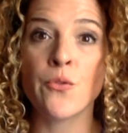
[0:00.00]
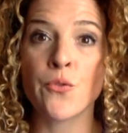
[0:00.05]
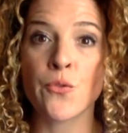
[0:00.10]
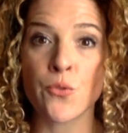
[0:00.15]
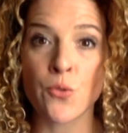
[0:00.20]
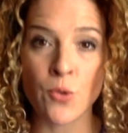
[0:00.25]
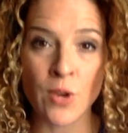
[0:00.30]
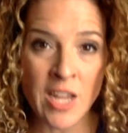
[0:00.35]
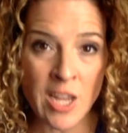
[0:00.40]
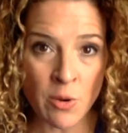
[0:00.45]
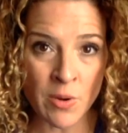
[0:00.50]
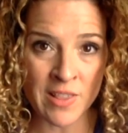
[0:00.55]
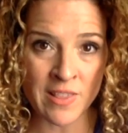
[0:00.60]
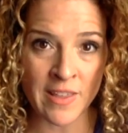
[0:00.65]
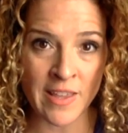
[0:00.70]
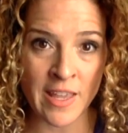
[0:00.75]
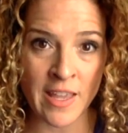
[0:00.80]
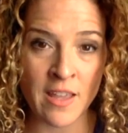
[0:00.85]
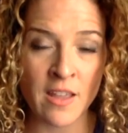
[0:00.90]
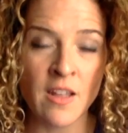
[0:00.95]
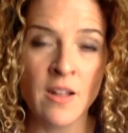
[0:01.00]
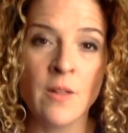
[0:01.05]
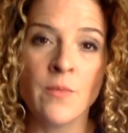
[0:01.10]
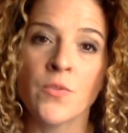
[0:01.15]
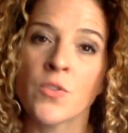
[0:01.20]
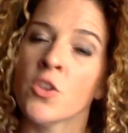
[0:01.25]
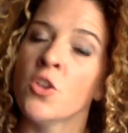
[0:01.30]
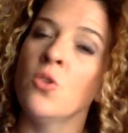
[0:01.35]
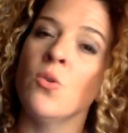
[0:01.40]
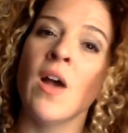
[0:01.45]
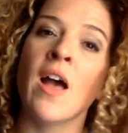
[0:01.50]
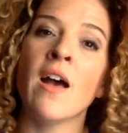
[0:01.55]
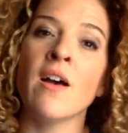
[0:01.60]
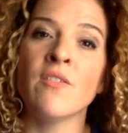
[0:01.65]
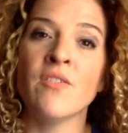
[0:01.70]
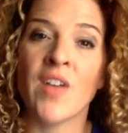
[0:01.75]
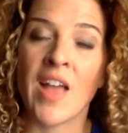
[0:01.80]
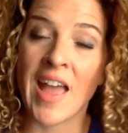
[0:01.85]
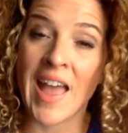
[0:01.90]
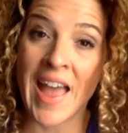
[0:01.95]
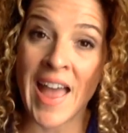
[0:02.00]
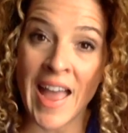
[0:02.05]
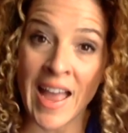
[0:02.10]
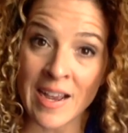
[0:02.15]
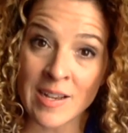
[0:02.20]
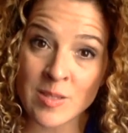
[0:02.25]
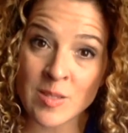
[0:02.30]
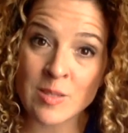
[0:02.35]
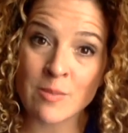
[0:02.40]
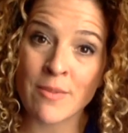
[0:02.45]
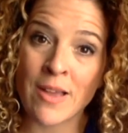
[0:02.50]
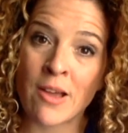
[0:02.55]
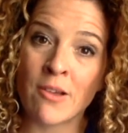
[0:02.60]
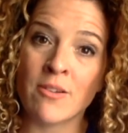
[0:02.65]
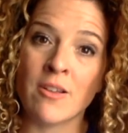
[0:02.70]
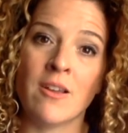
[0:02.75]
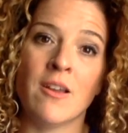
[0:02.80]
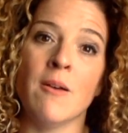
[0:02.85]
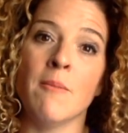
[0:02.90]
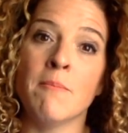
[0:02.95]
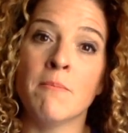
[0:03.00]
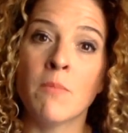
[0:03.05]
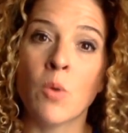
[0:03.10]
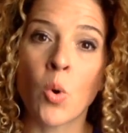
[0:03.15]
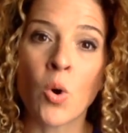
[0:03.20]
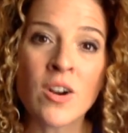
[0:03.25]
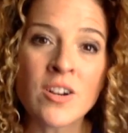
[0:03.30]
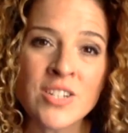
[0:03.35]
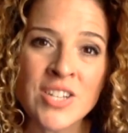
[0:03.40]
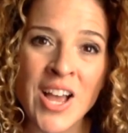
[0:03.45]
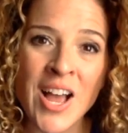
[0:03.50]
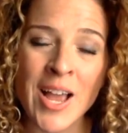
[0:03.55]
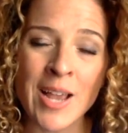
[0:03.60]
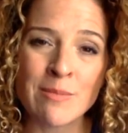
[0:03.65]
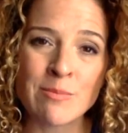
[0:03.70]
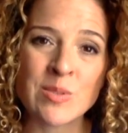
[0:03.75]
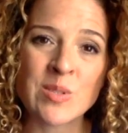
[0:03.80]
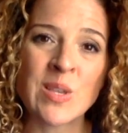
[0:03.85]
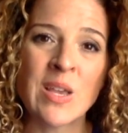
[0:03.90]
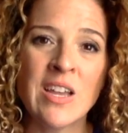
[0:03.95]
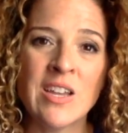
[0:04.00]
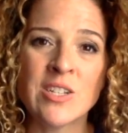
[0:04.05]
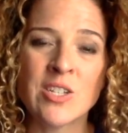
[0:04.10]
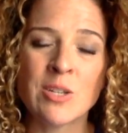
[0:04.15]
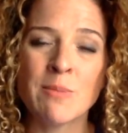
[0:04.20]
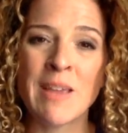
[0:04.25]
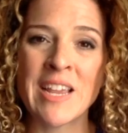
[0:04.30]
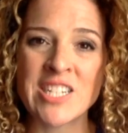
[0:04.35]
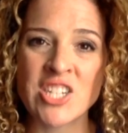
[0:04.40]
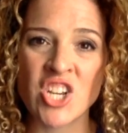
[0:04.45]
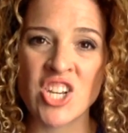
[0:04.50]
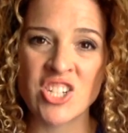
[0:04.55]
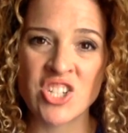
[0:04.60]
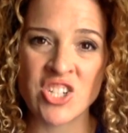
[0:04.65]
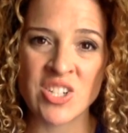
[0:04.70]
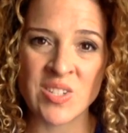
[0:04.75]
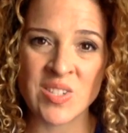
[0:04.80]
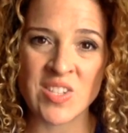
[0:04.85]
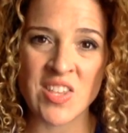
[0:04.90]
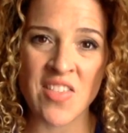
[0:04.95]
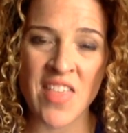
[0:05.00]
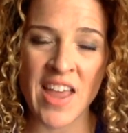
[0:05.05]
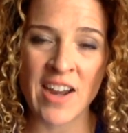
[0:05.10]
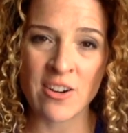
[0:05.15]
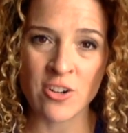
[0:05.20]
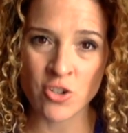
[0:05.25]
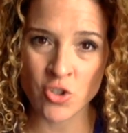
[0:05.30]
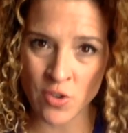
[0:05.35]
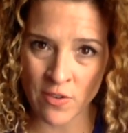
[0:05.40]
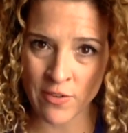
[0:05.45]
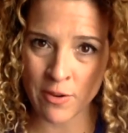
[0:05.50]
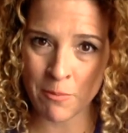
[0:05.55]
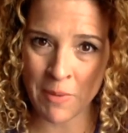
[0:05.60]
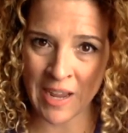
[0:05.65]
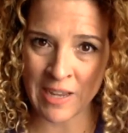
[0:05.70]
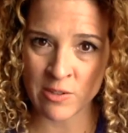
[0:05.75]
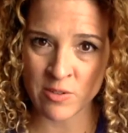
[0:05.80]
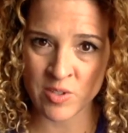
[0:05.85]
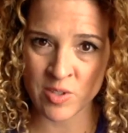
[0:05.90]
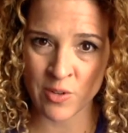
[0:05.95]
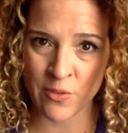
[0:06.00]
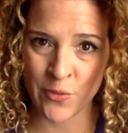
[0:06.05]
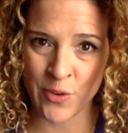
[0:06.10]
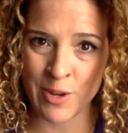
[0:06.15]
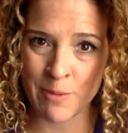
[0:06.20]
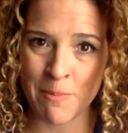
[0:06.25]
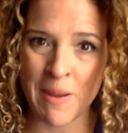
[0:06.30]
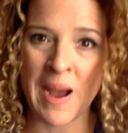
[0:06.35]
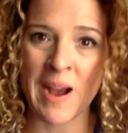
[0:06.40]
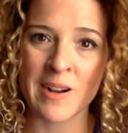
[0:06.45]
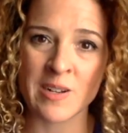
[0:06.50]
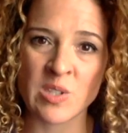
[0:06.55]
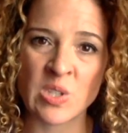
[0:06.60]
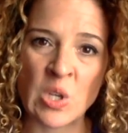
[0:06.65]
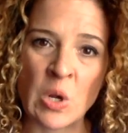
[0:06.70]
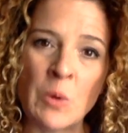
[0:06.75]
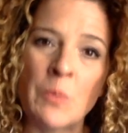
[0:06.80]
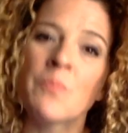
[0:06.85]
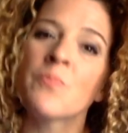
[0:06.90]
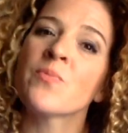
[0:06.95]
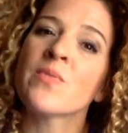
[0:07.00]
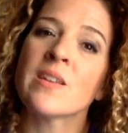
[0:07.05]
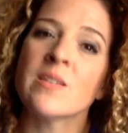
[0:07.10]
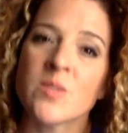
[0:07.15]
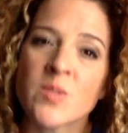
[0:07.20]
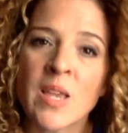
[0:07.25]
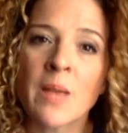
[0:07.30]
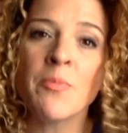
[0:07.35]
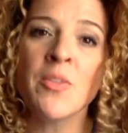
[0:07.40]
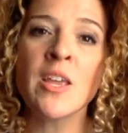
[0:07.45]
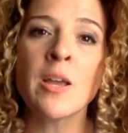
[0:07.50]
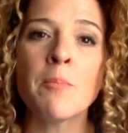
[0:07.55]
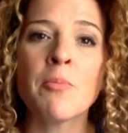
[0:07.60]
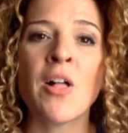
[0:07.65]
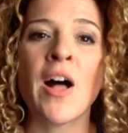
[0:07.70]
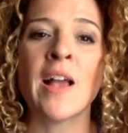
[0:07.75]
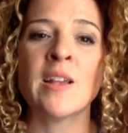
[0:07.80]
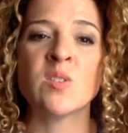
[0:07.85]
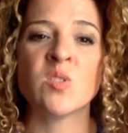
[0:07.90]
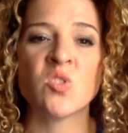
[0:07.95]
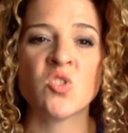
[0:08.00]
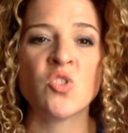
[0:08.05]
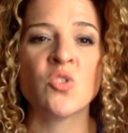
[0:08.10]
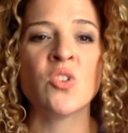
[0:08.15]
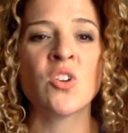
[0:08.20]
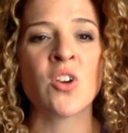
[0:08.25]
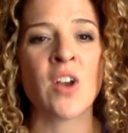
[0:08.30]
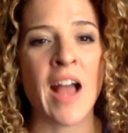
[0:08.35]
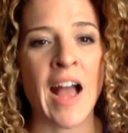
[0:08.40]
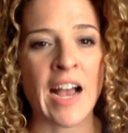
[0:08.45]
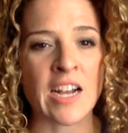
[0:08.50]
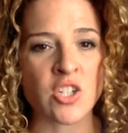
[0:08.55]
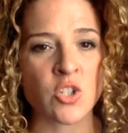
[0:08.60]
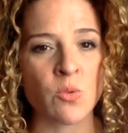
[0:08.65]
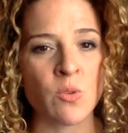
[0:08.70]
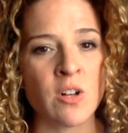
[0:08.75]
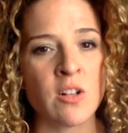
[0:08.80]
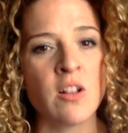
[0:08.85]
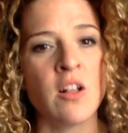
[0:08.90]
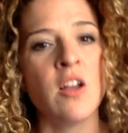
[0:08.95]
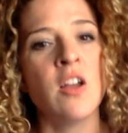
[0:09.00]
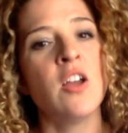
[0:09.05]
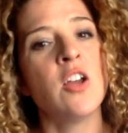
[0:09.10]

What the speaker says: frequently, you have X amount more times to make changes that are driven by user feedback. So same thing applies to your actual